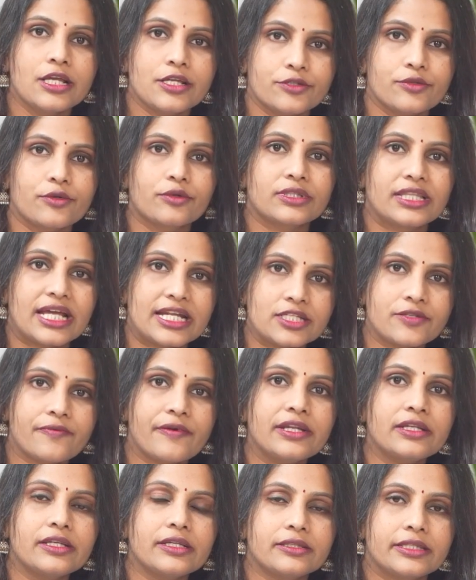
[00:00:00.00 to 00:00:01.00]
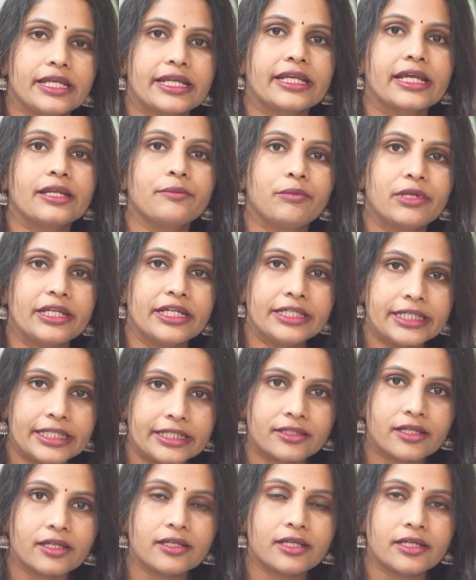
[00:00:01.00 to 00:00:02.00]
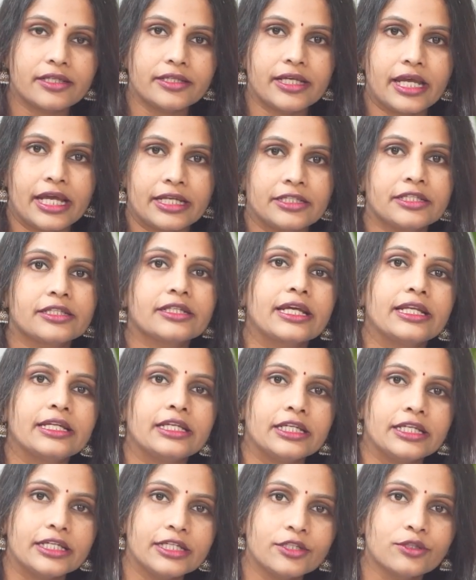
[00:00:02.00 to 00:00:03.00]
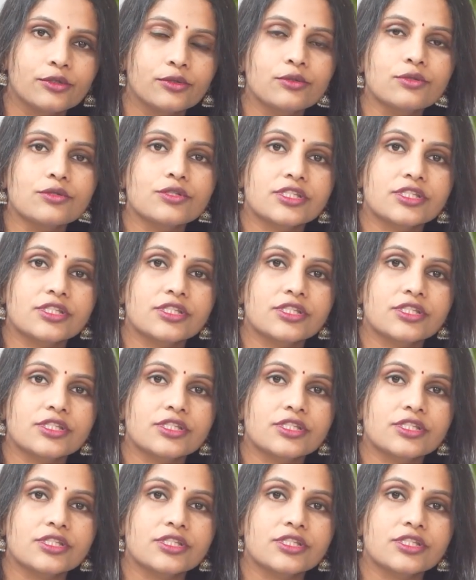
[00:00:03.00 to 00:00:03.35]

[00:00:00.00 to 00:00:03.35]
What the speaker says: So that's when they can bleed internally and it can lead to